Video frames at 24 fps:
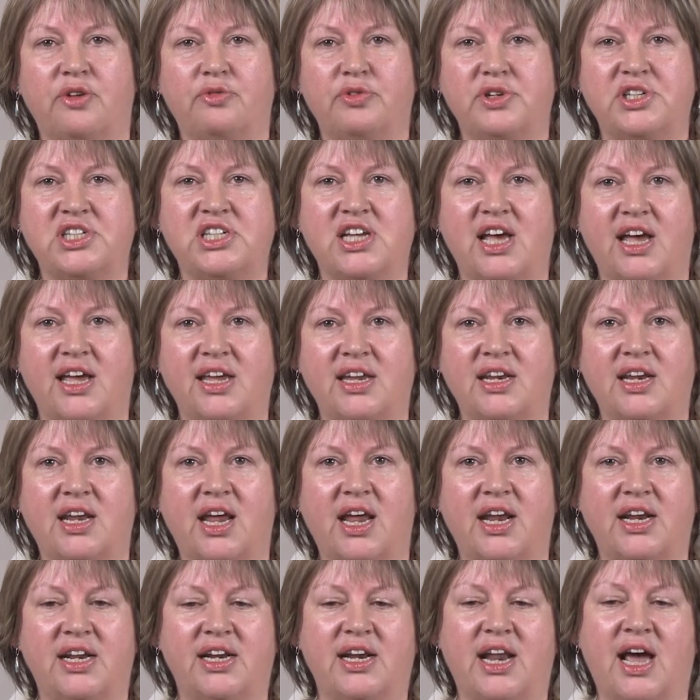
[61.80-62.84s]
retain
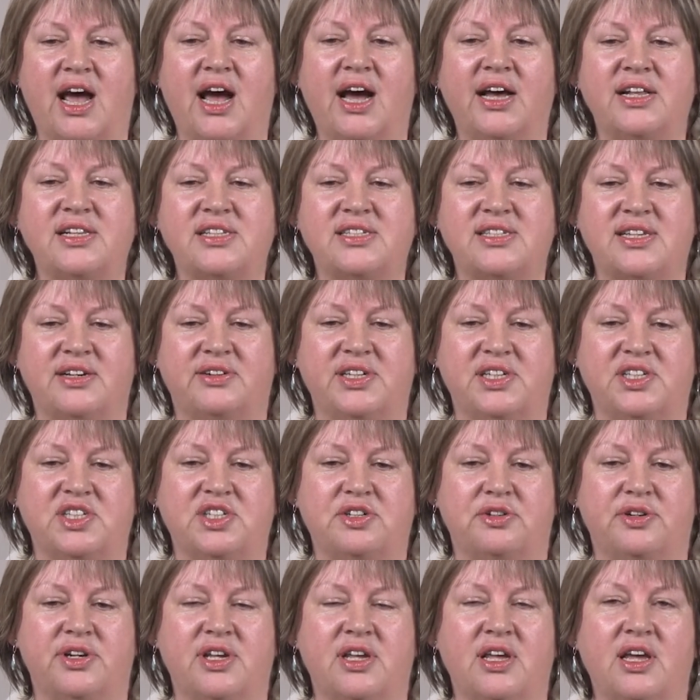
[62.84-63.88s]
and enhance our
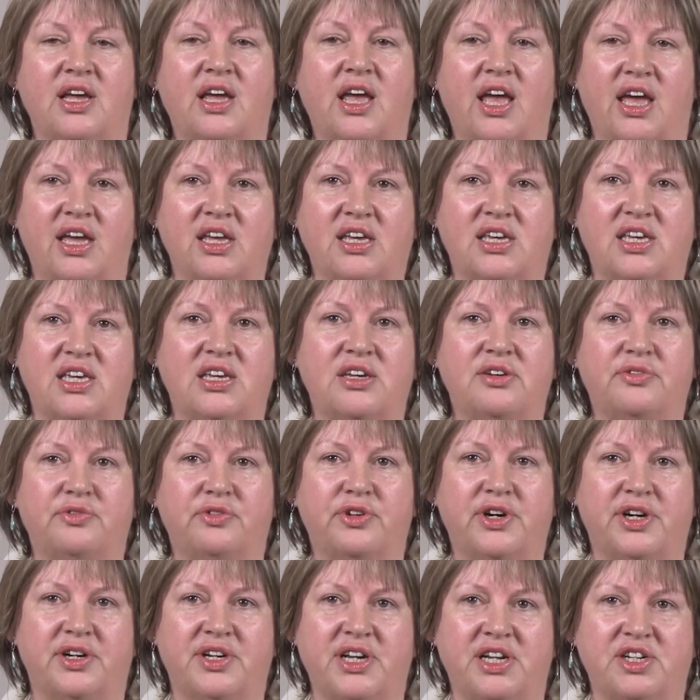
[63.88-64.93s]
history, and care
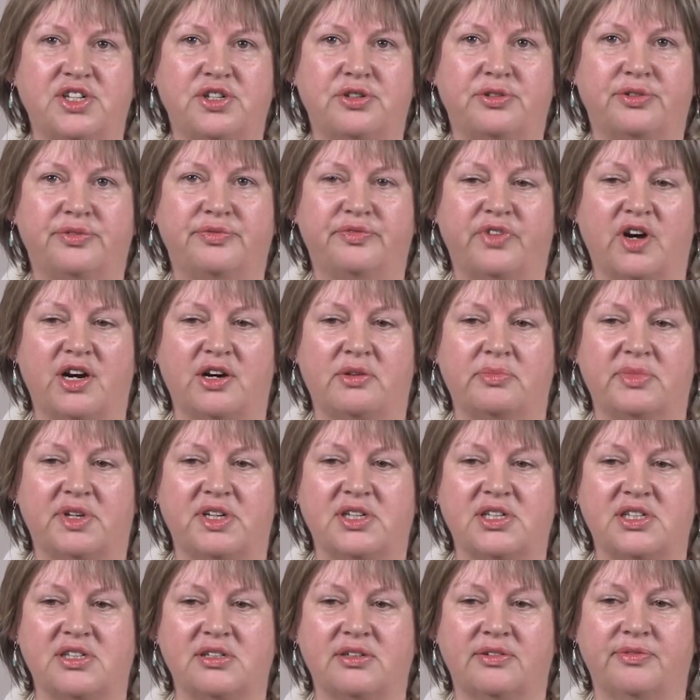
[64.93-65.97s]
for our natural
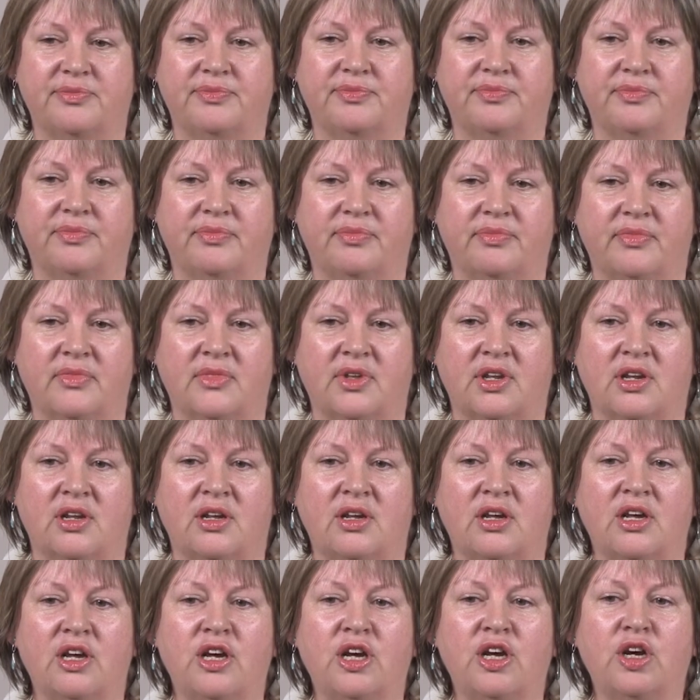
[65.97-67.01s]
environment.
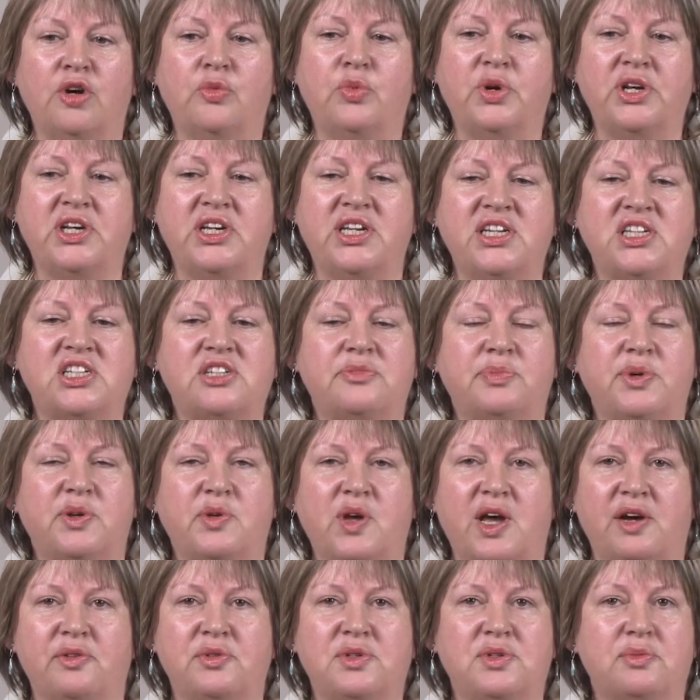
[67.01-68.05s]
We need to
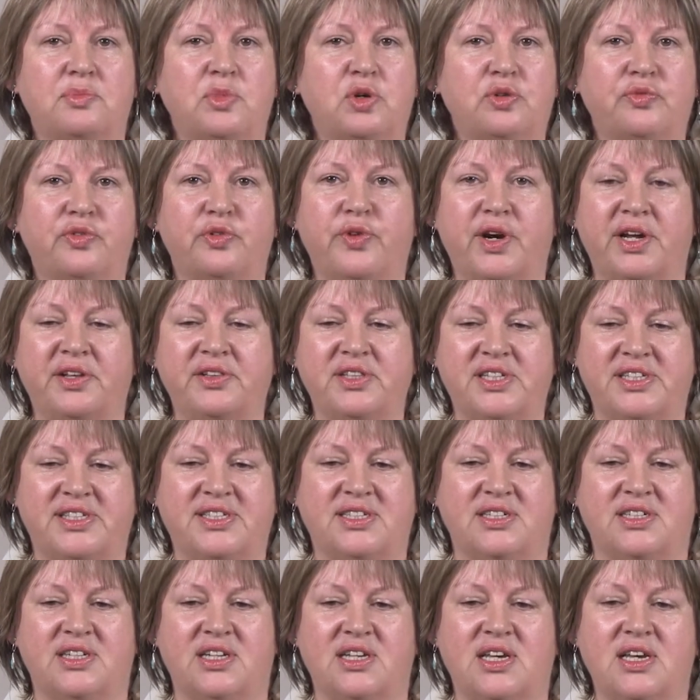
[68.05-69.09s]
be able to move around the
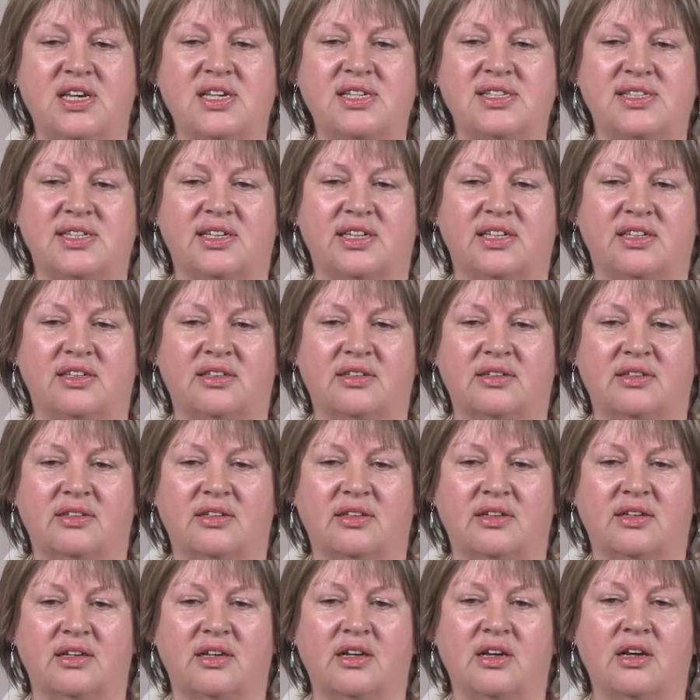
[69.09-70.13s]
city easily,
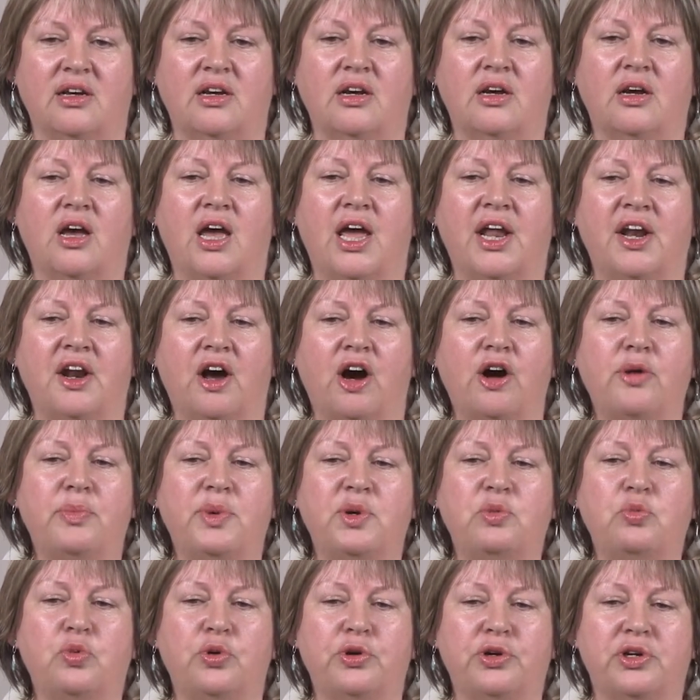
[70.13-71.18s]
and I'll
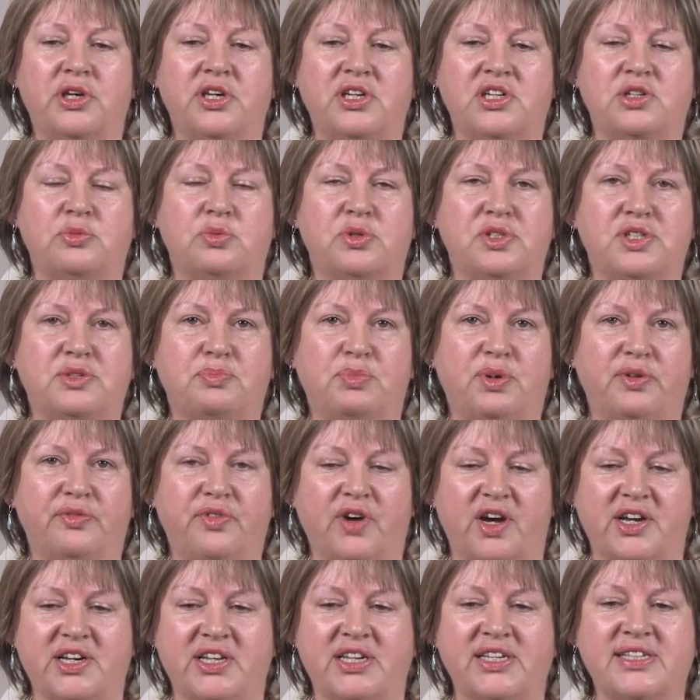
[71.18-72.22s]
be working towards
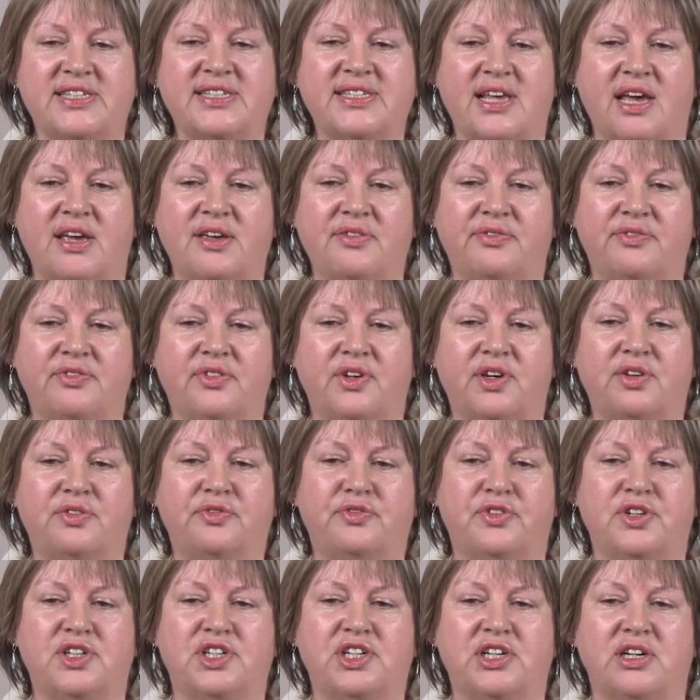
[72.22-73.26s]
providing safe,
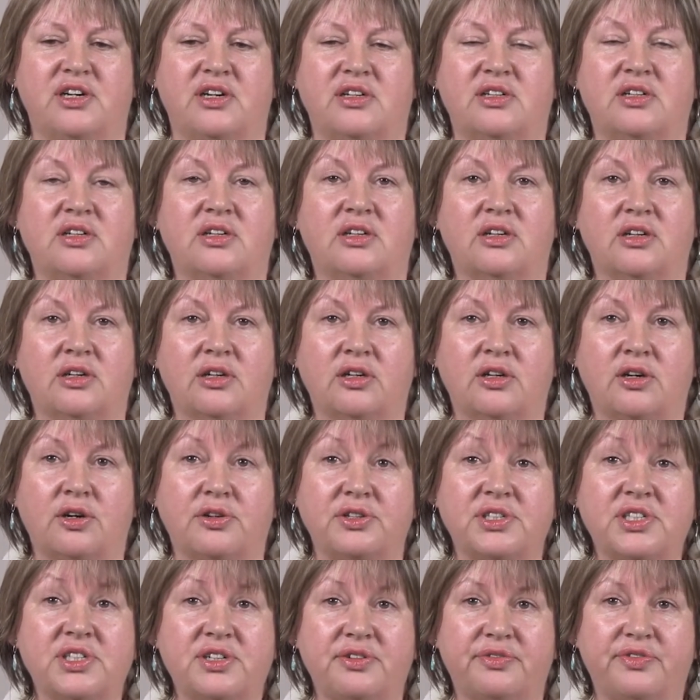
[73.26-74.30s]
efficient,
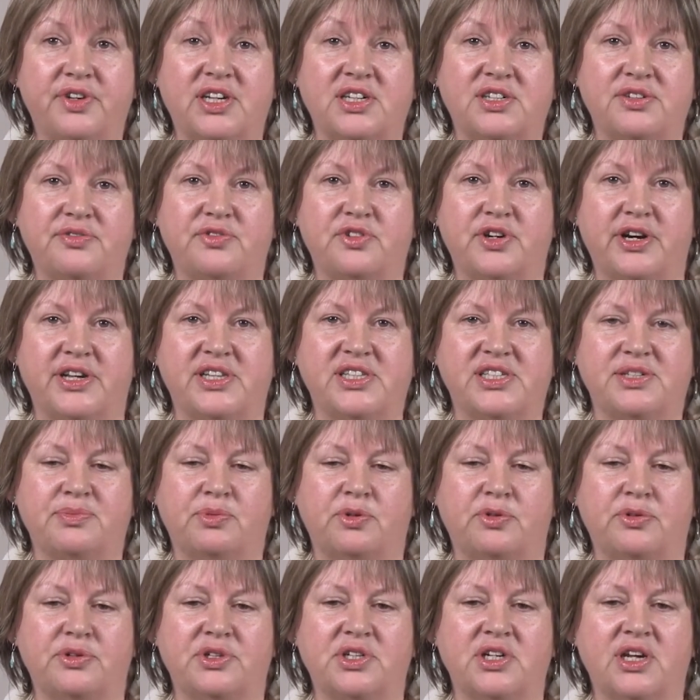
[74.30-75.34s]
cost effective
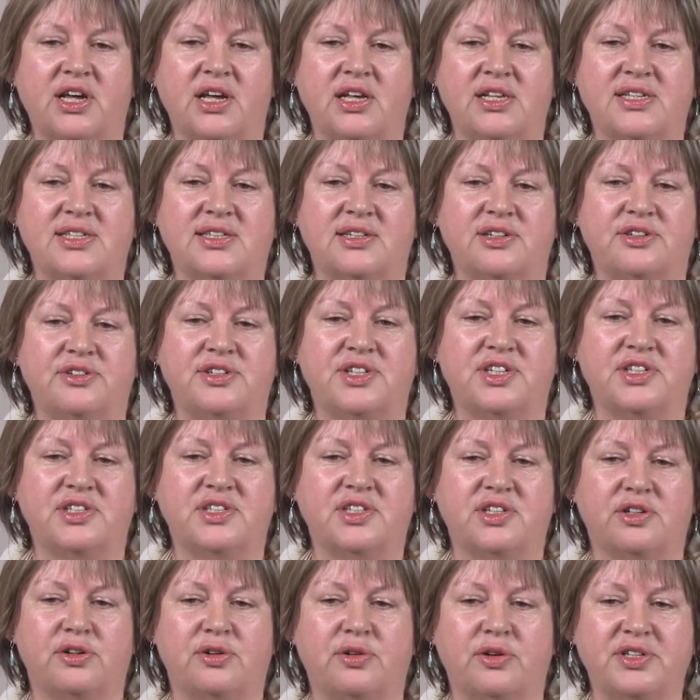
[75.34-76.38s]
transport
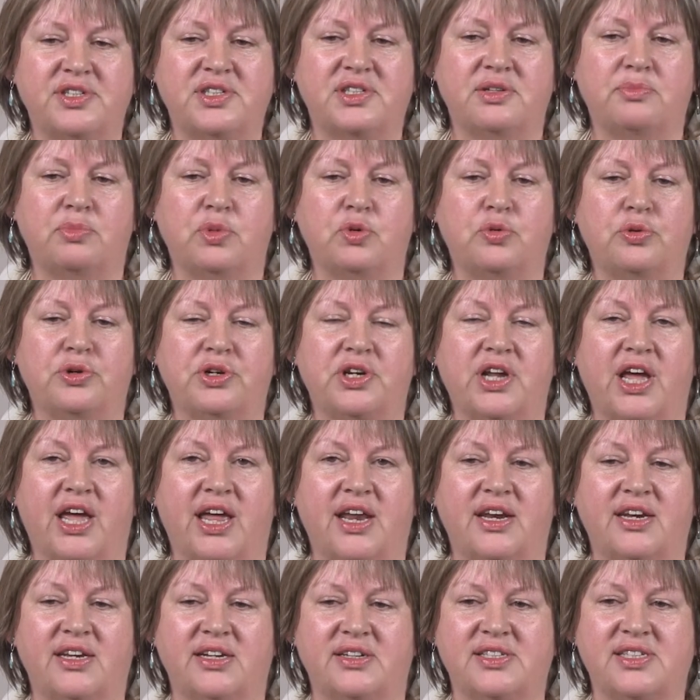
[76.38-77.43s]
solutions across the board
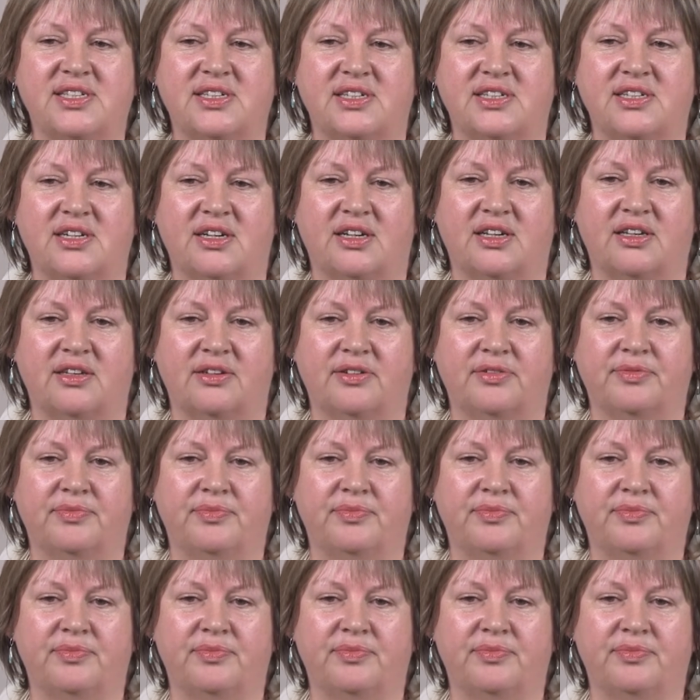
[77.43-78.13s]
and our city.